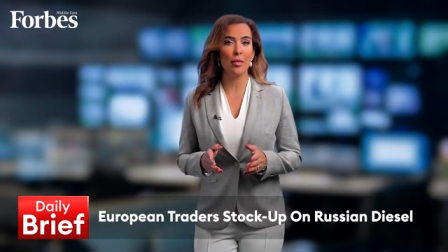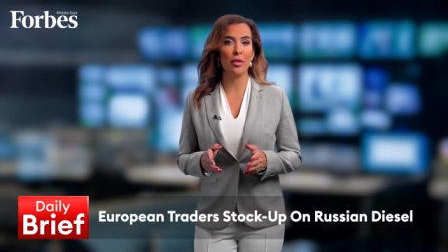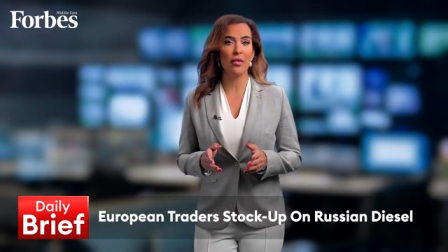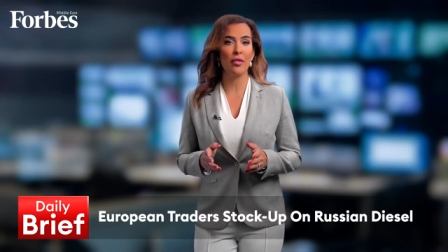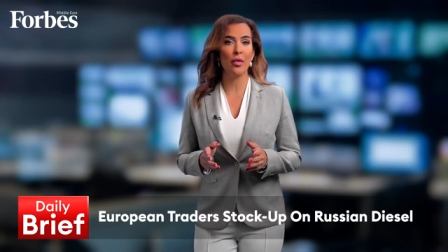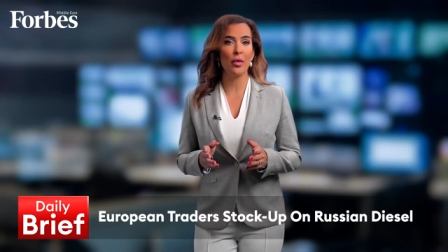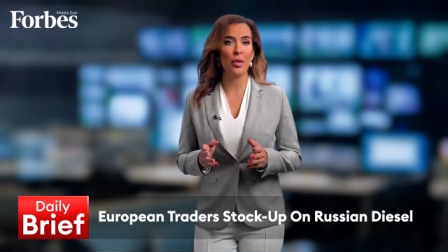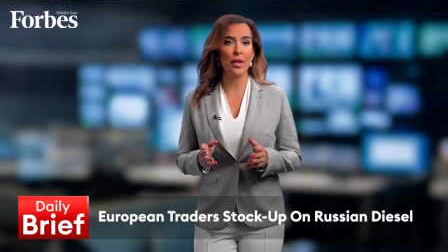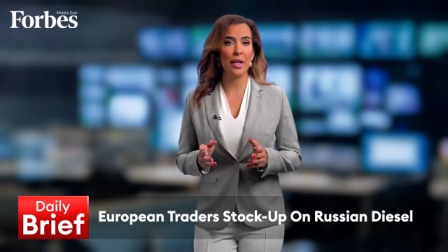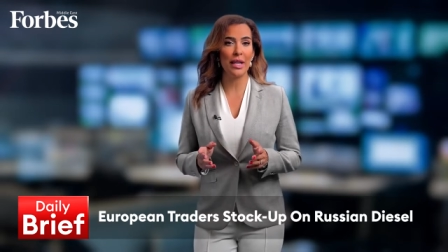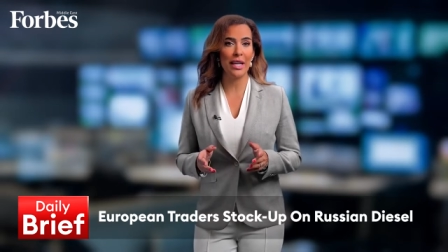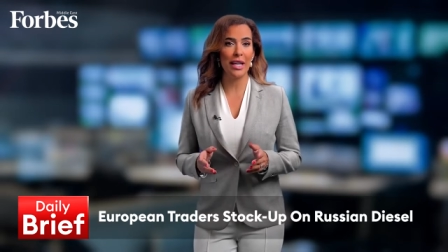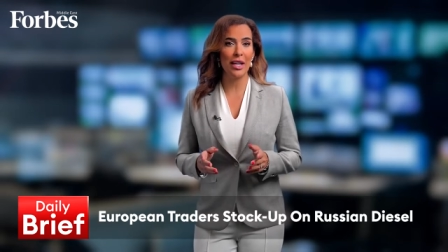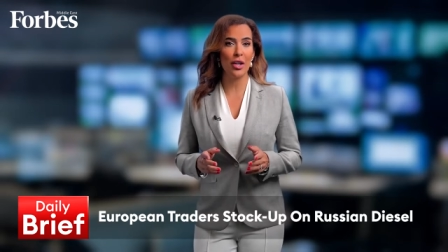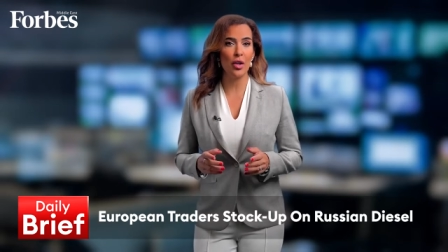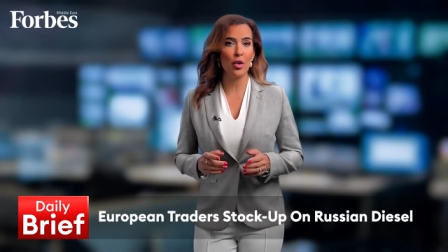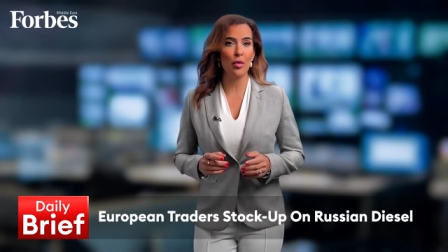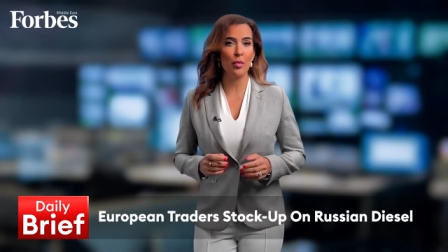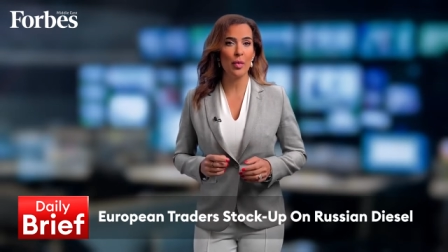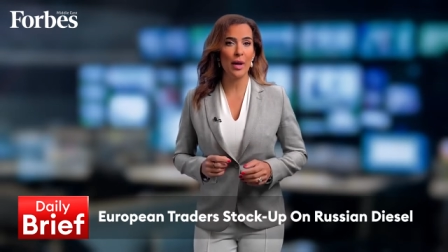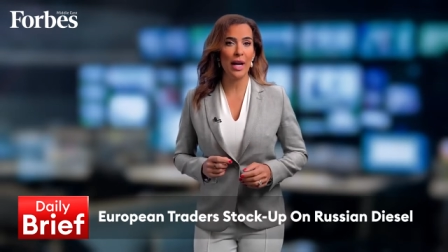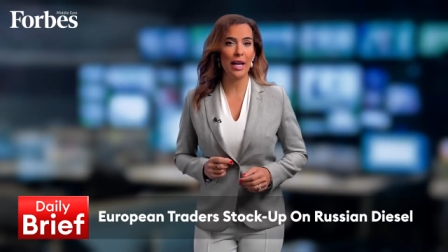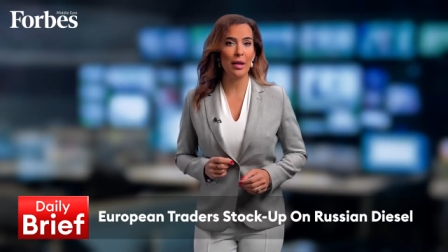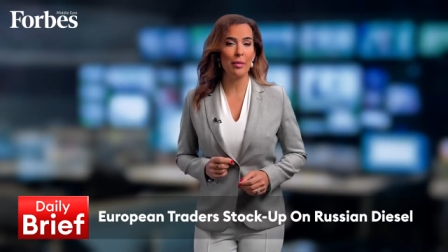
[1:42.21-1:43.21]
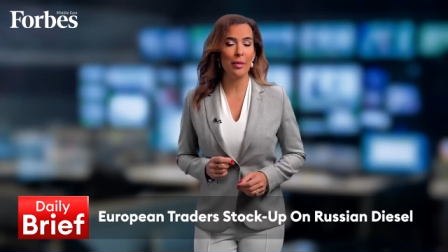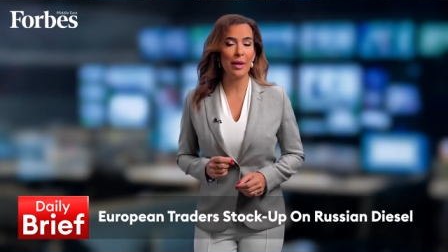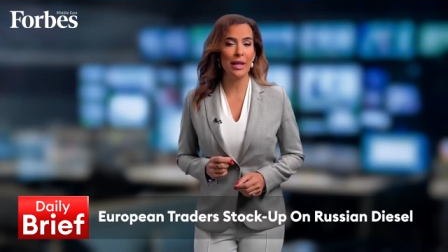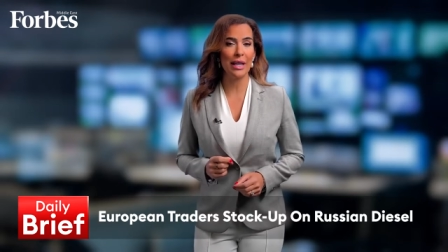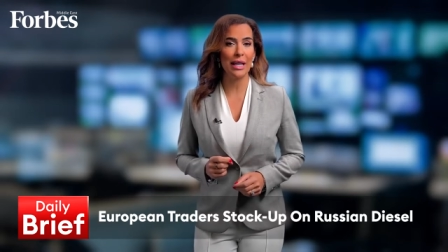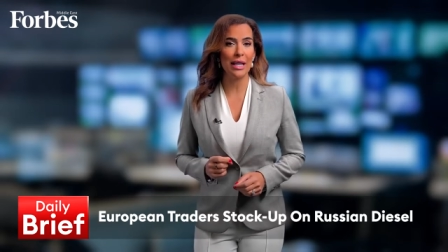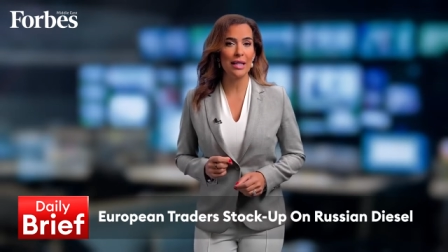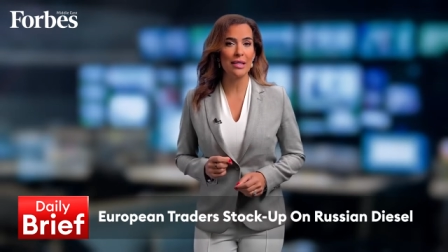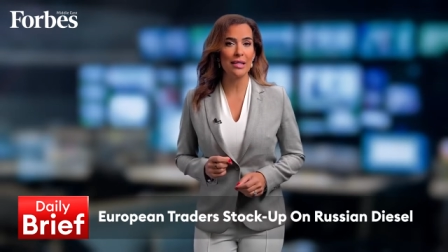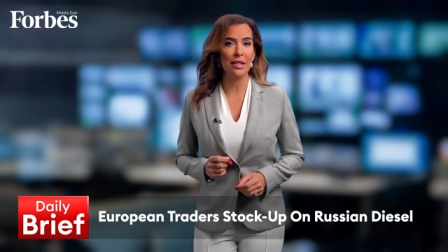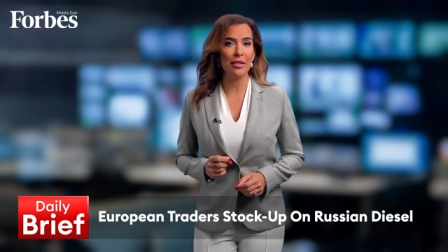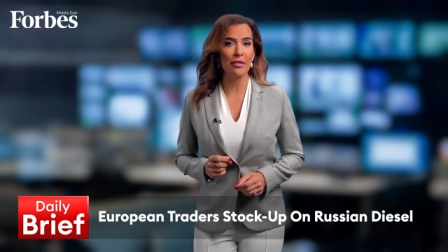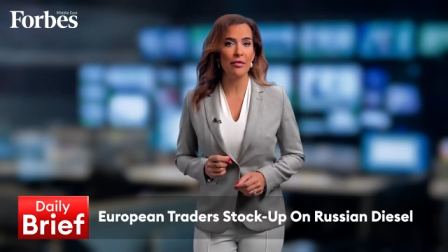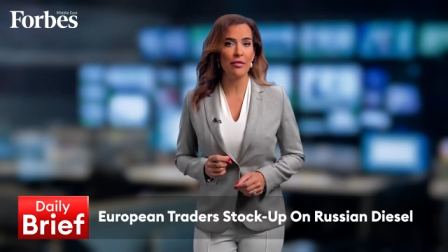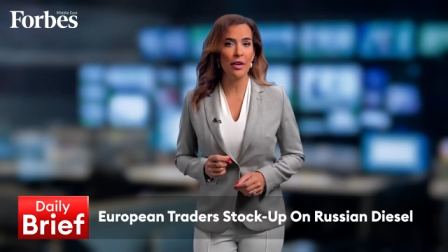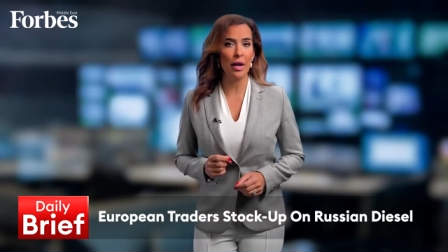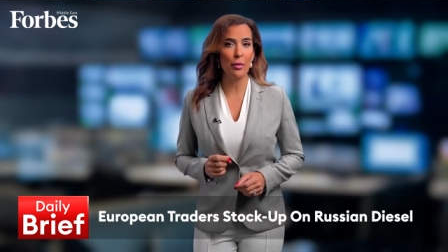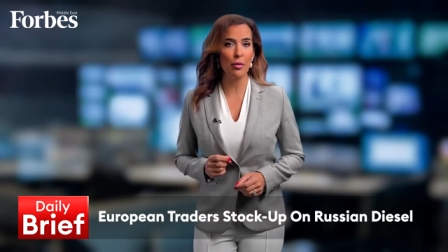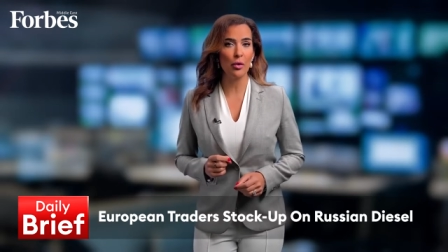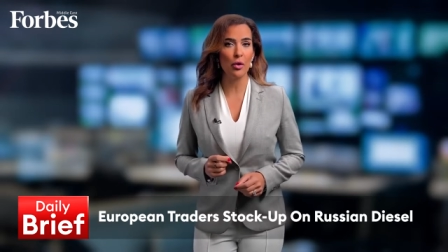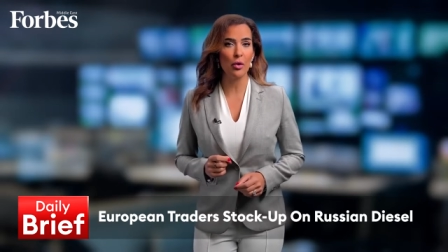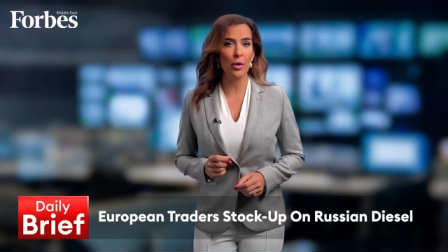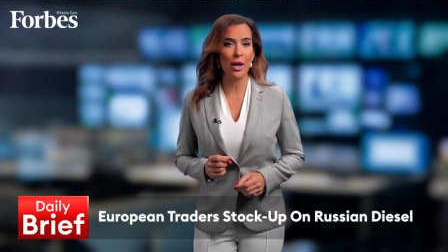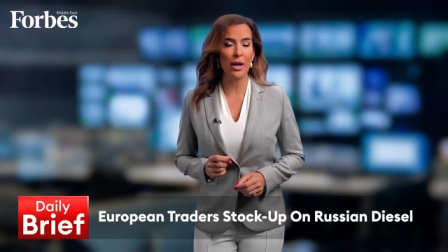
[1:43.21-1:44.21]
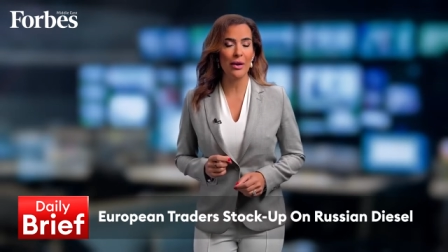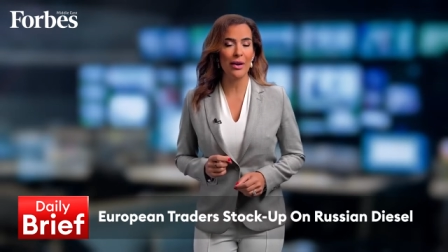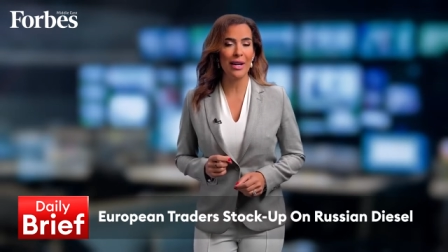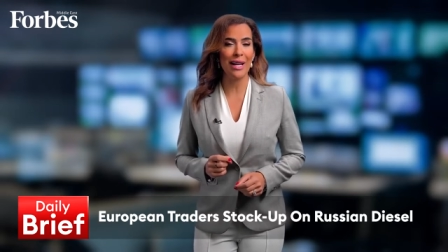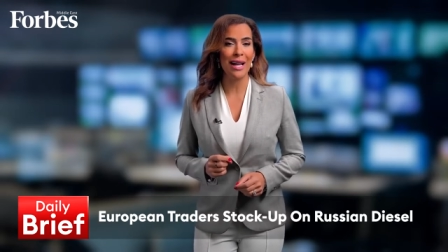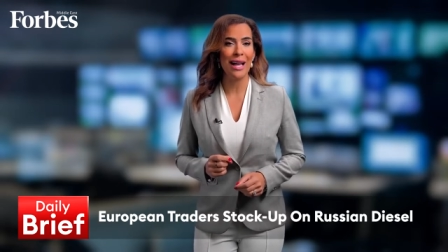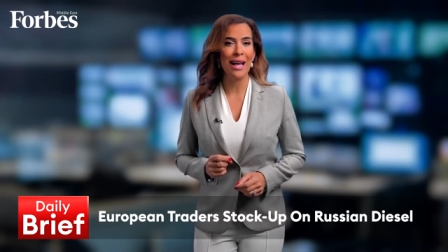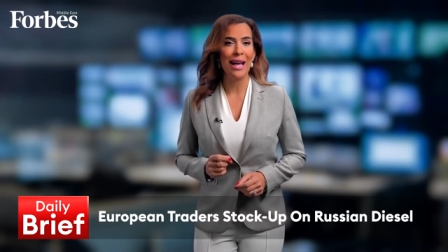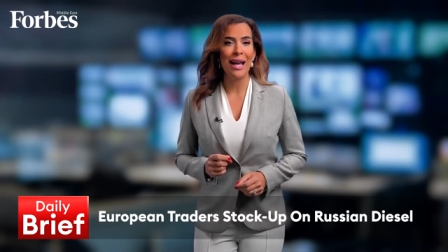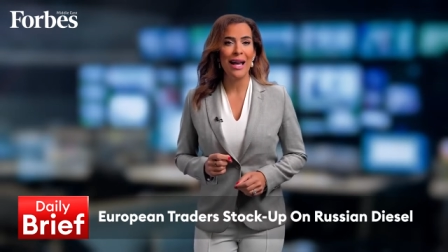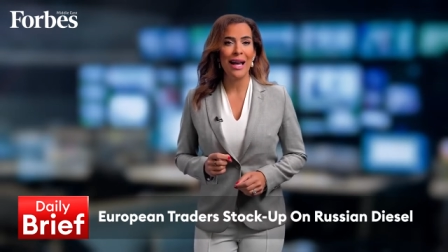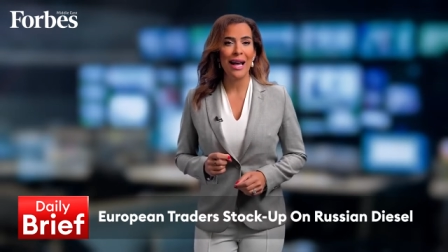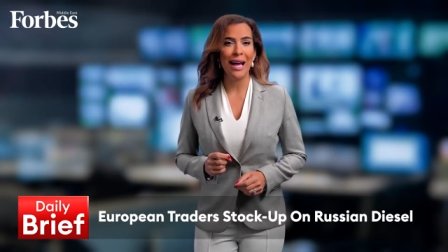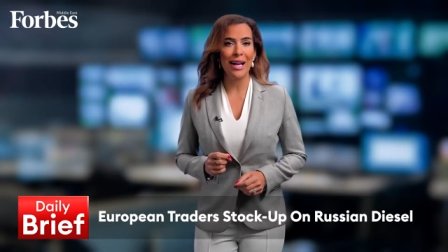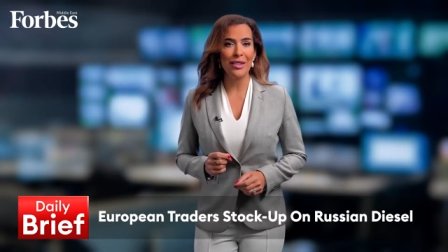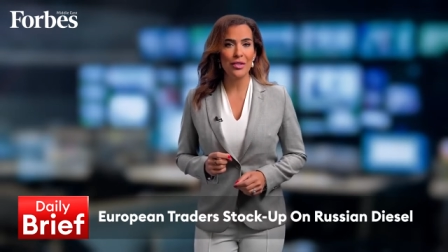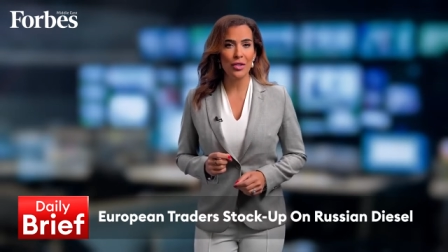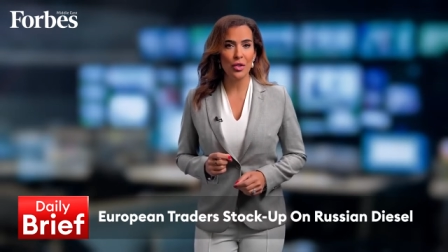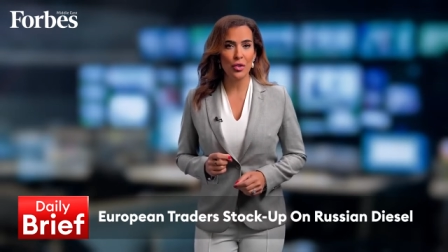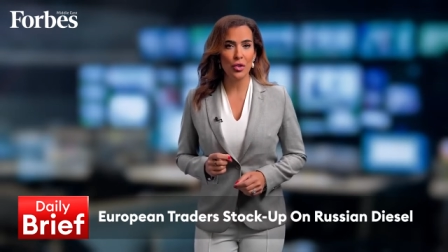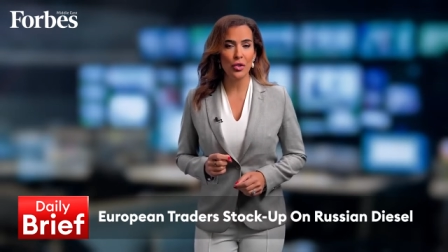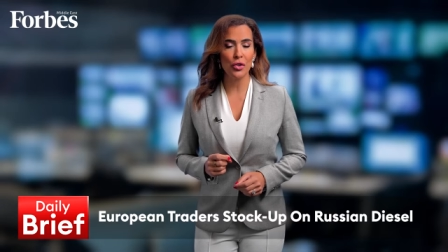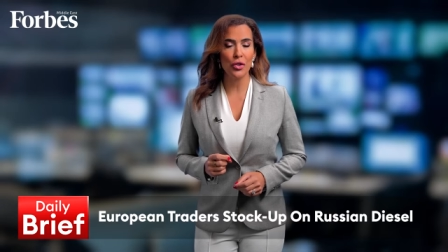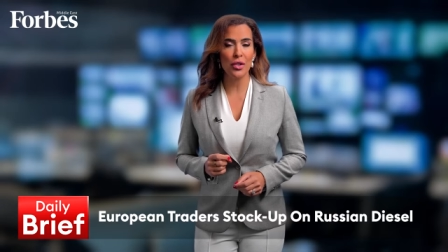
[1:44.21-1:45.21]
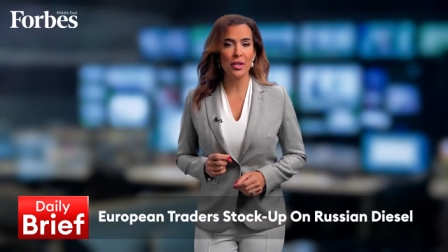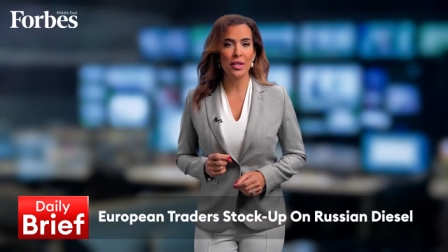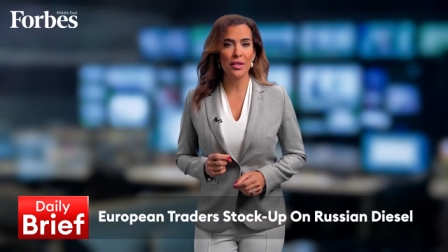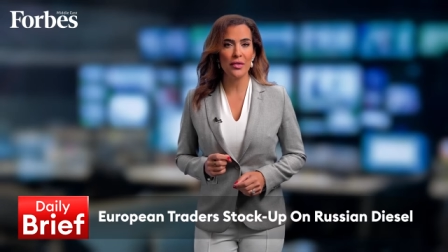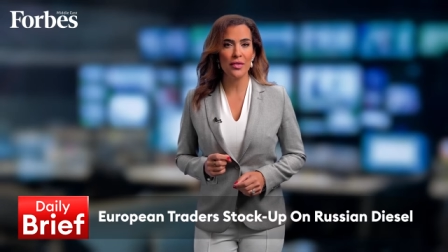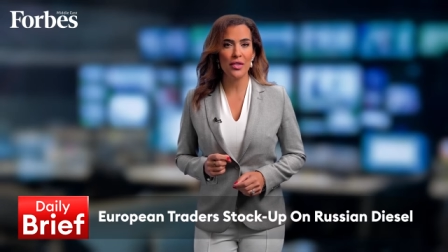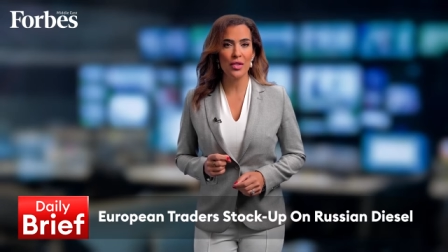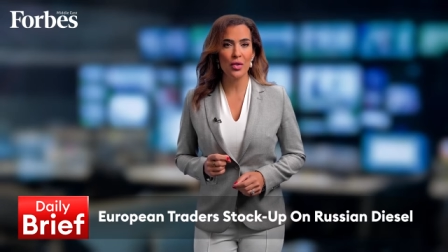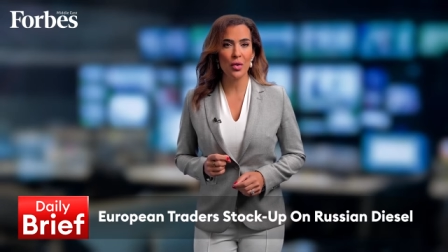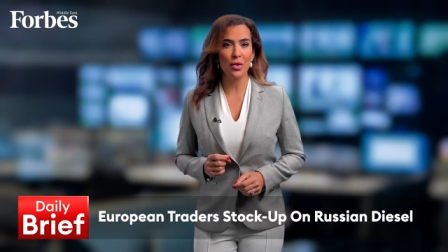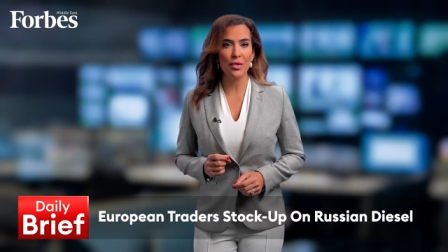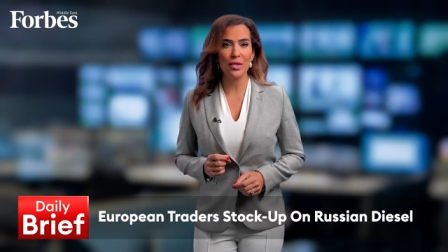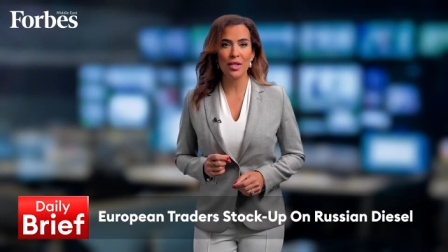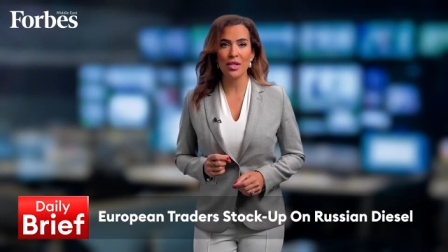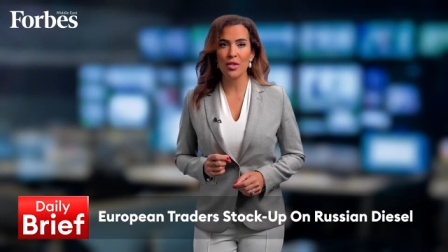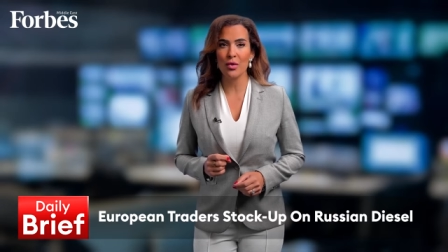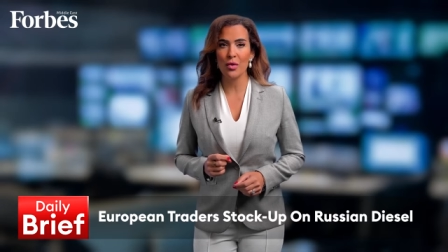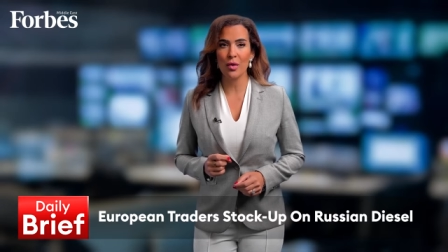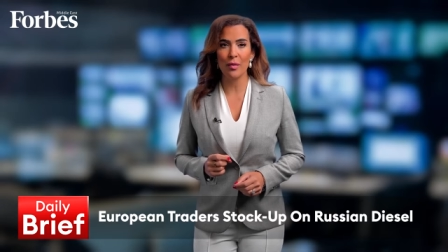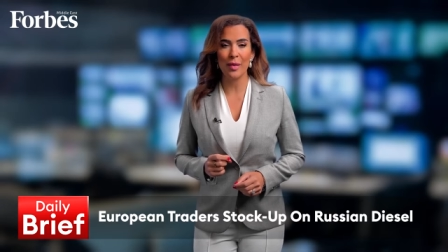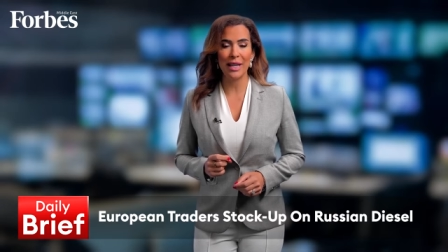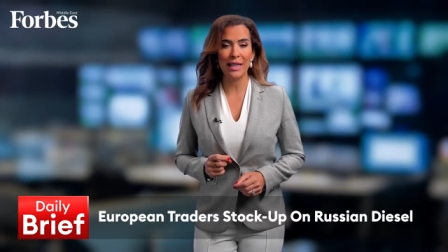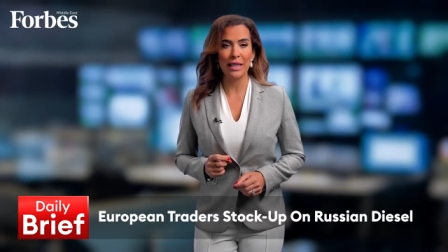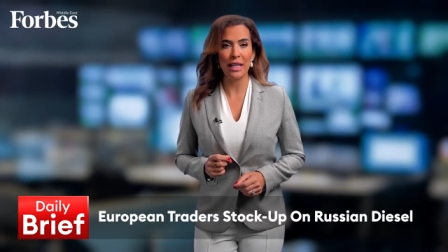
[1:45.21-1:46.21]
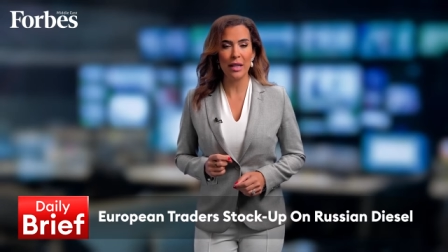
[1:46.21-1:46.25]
before the EU ban begins in February, as alternative sources remain